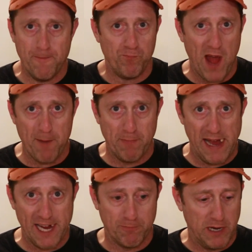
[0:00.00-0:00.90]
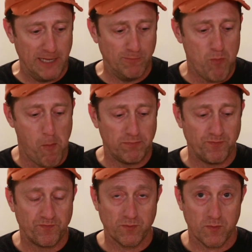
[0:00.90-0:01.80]
Not bad, but
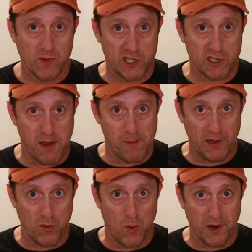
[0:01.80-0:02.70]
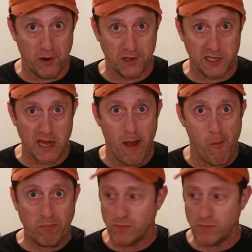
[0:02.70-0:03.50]
this might be the one and only time.